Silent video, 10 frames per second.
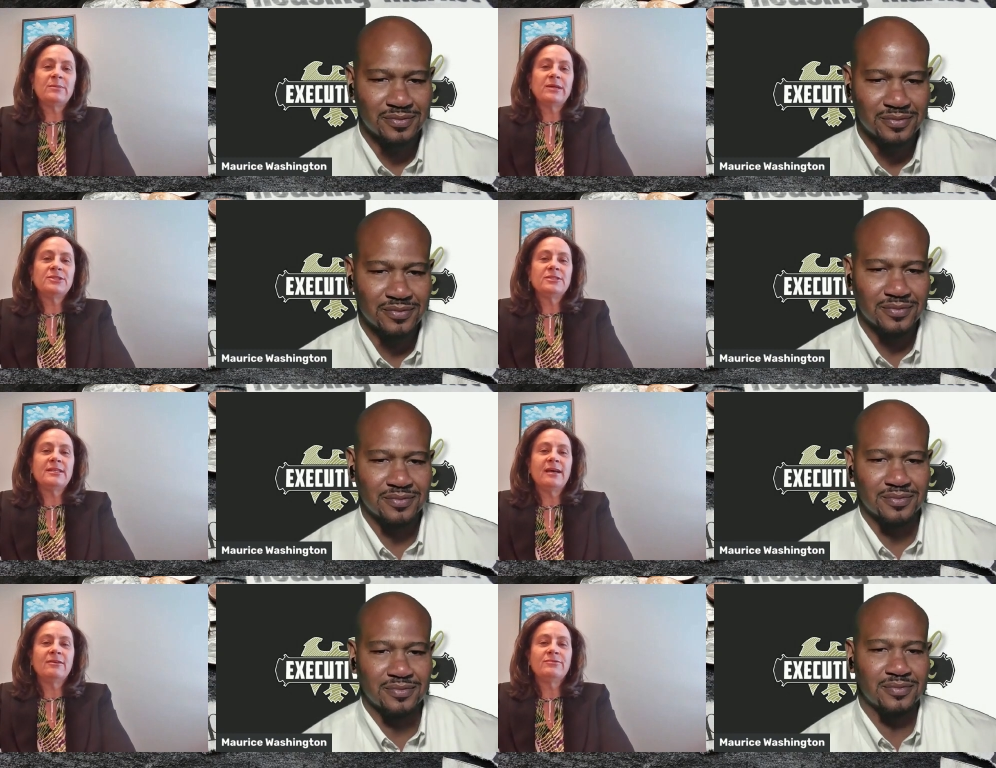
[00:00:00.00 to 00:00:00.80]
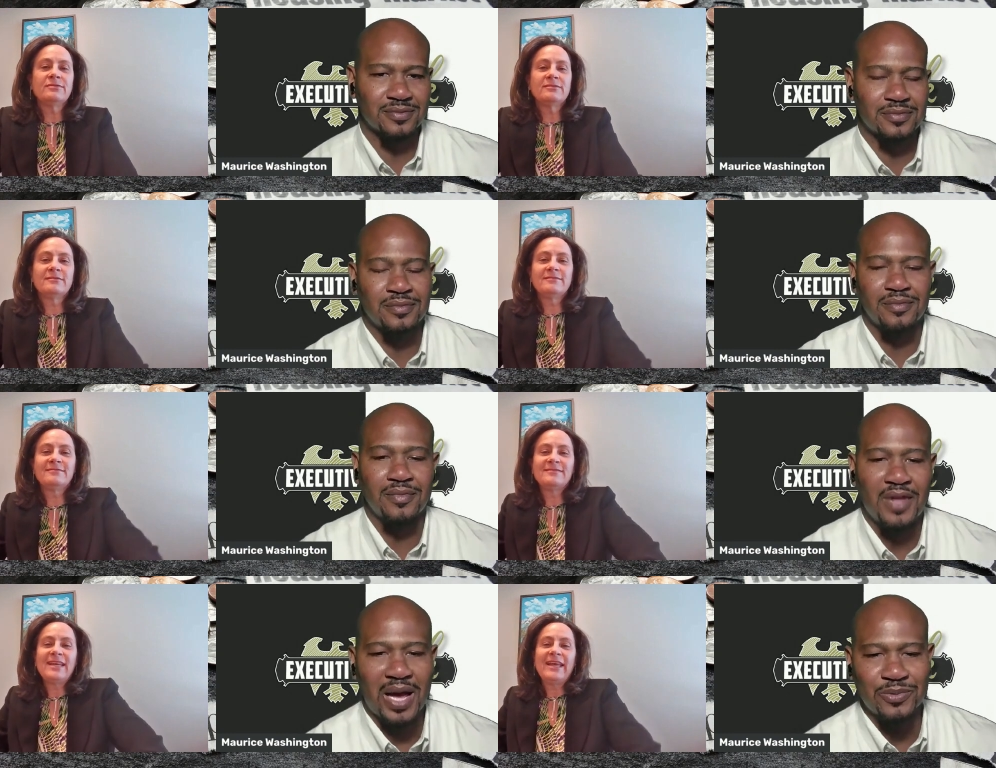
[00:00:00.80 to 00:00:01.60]
Speaker 1: How about yourself?
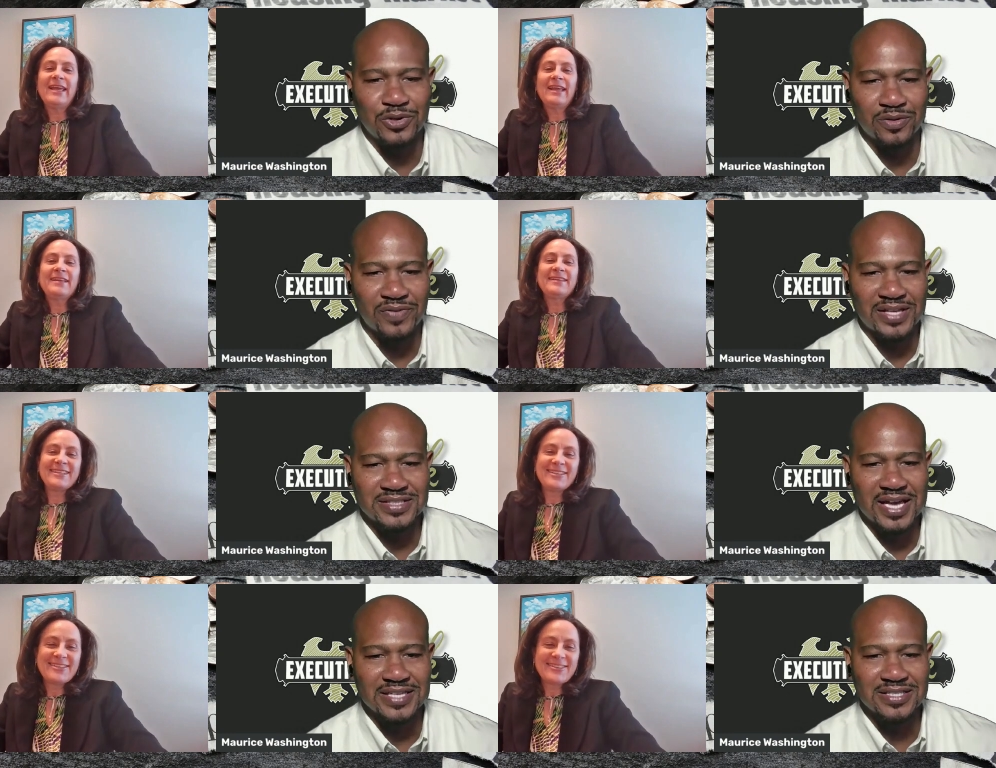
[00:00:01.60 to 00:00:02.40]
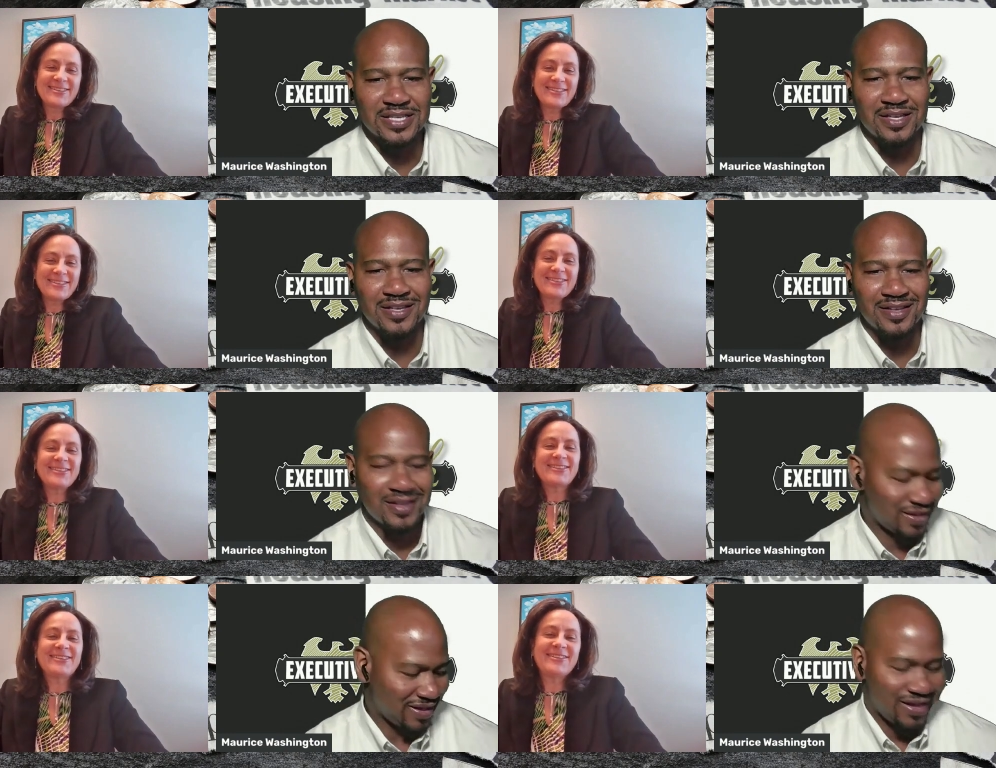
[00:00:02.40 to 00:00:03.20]
Speaker 2: I'm doing fantastic.
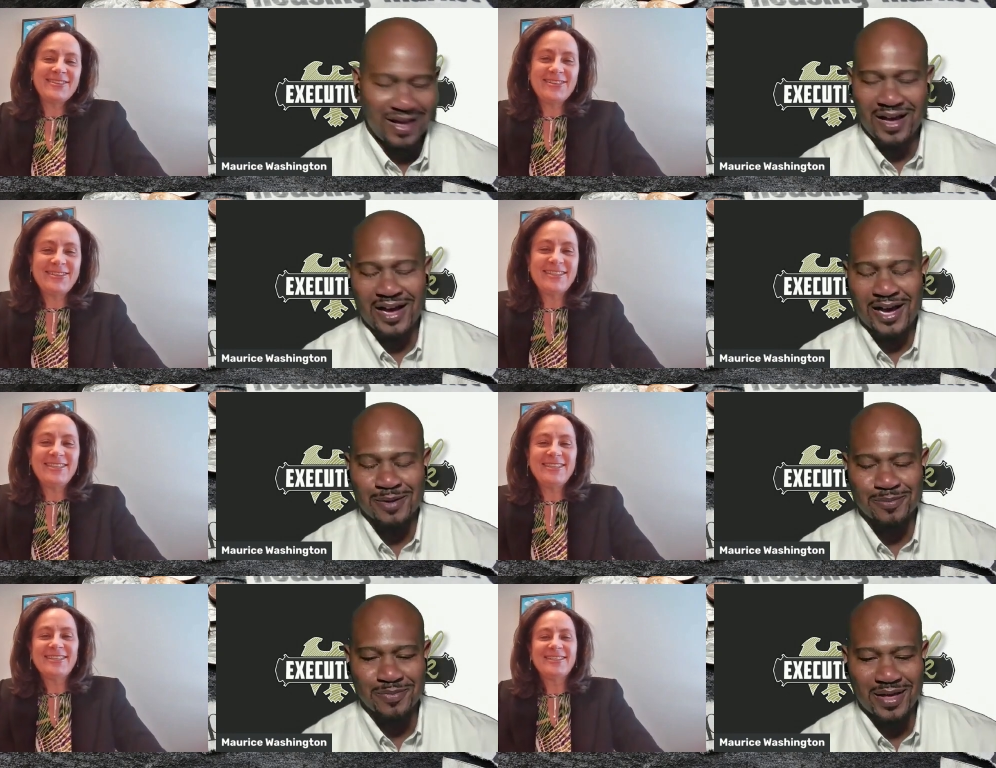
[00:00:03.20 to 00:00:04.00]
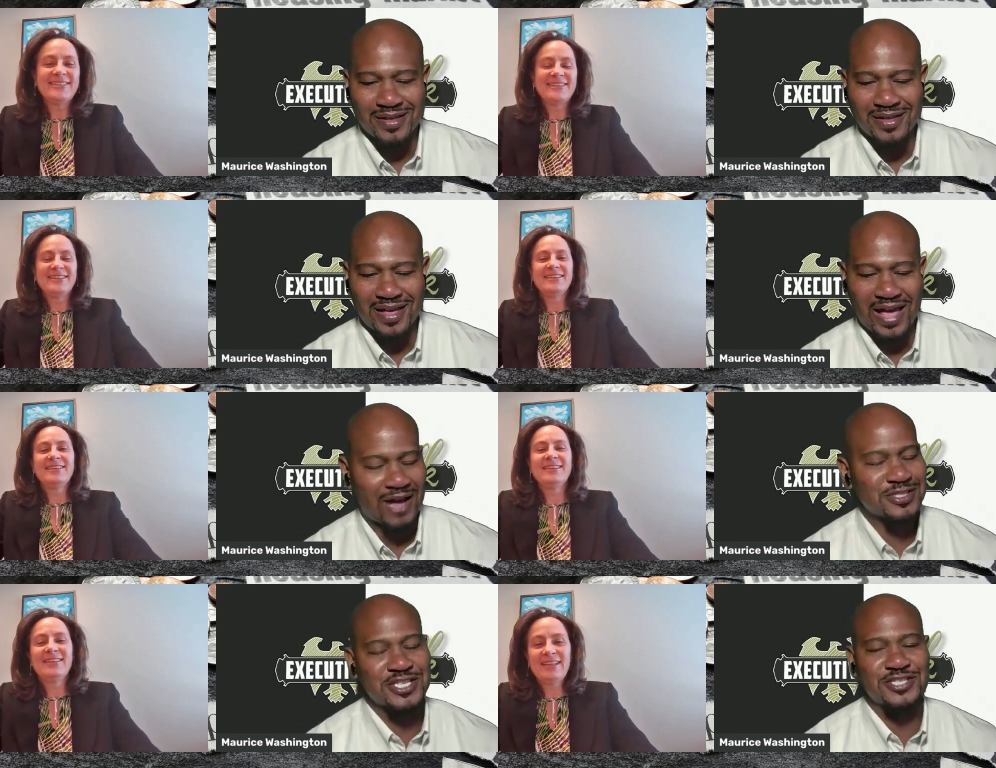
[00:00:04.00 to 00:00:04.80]
Um,
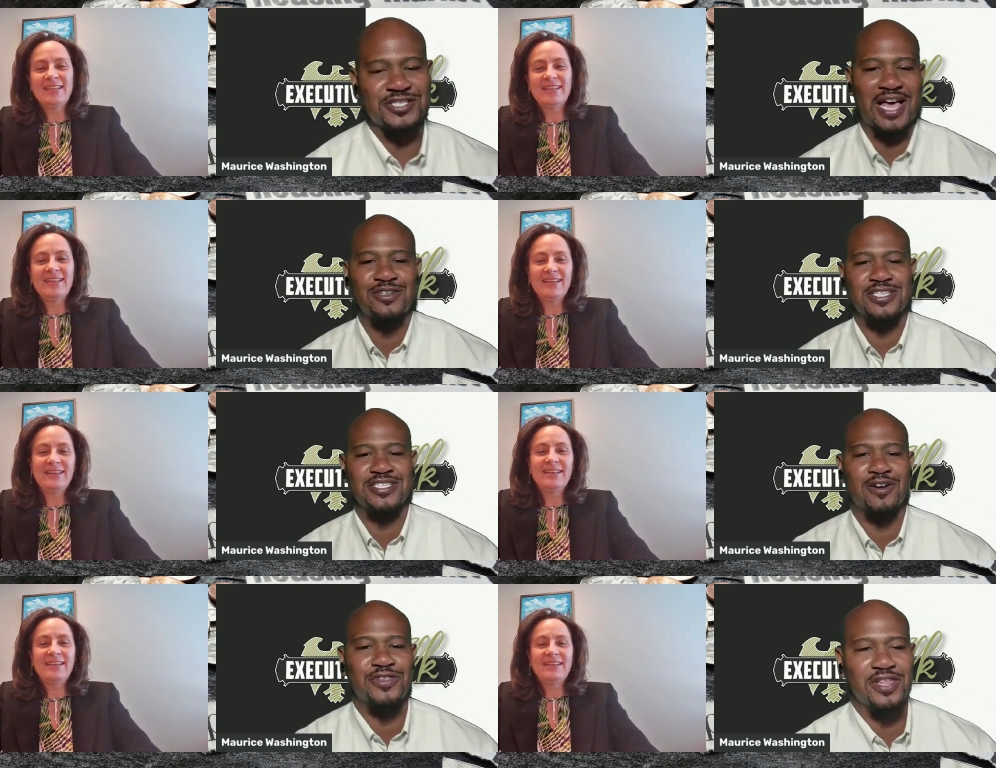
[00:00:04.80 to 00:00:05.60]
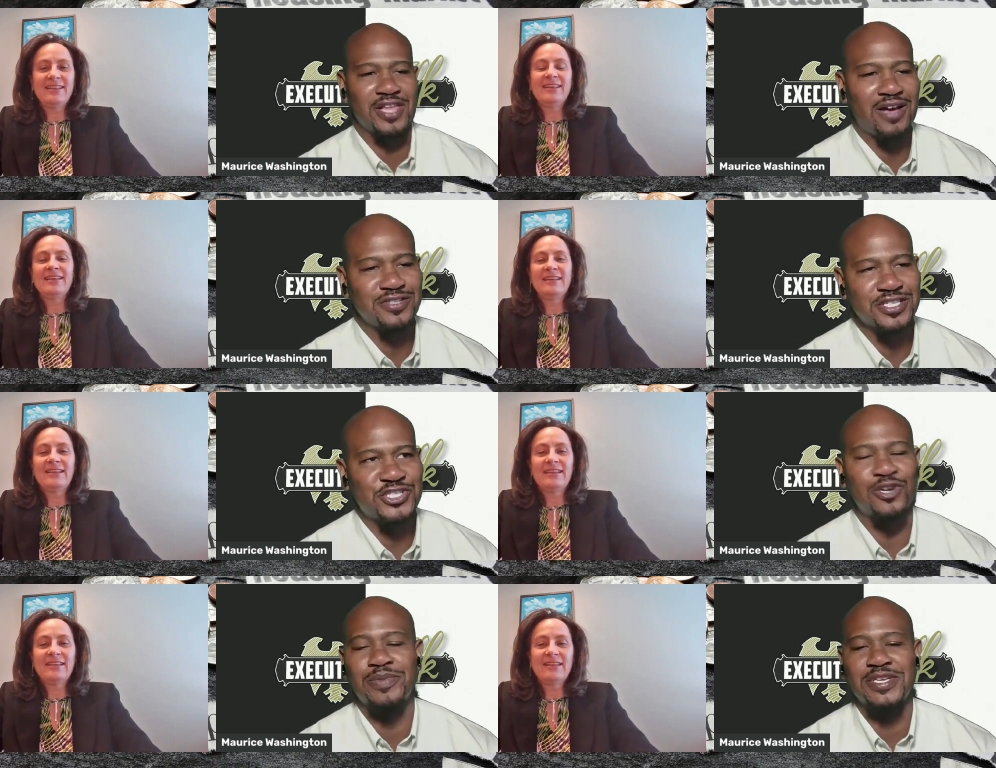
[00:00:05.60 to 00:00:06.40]
how's this? How's this start to? How's this
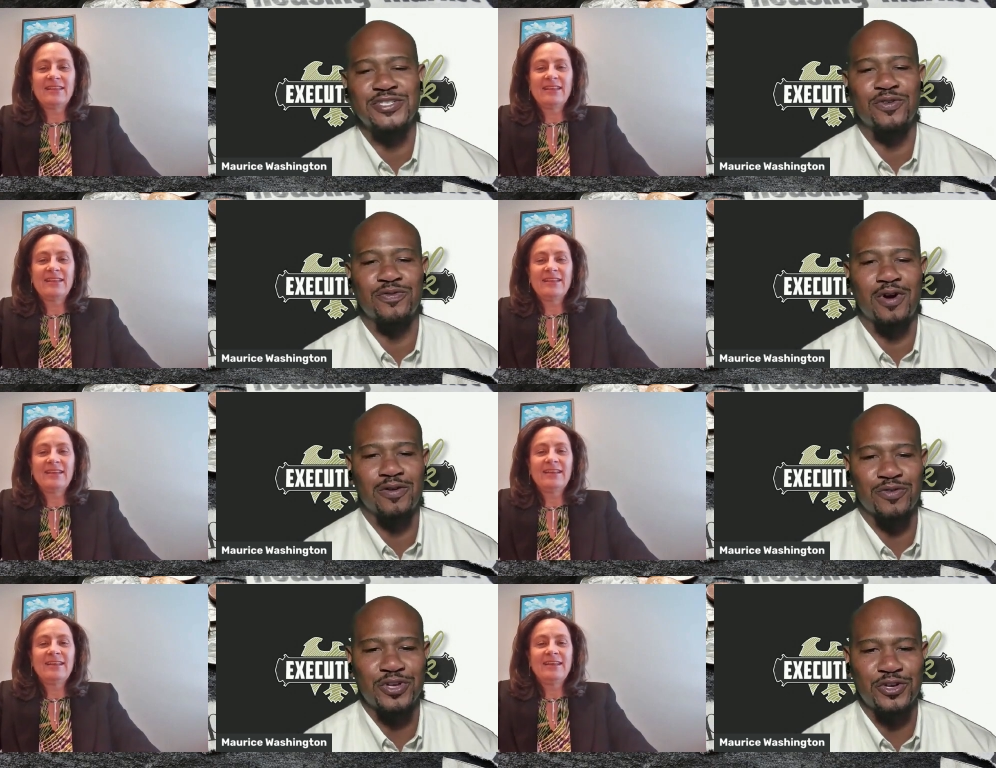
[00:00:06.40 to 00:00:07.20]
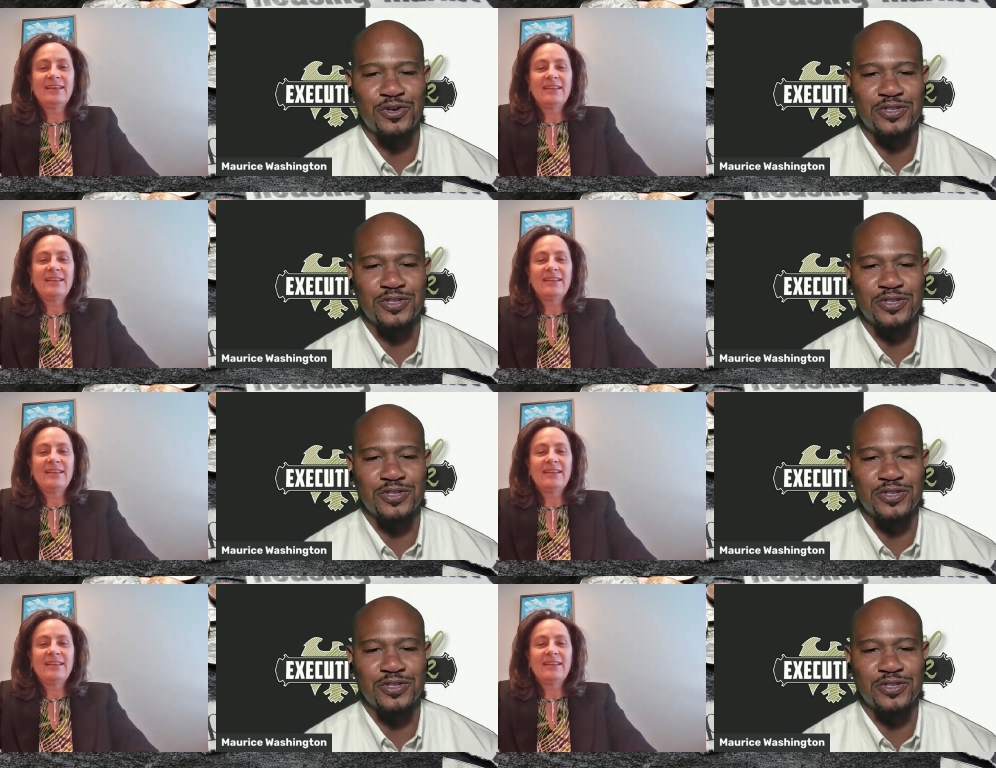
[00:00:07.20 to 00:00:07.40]
year been so far for you,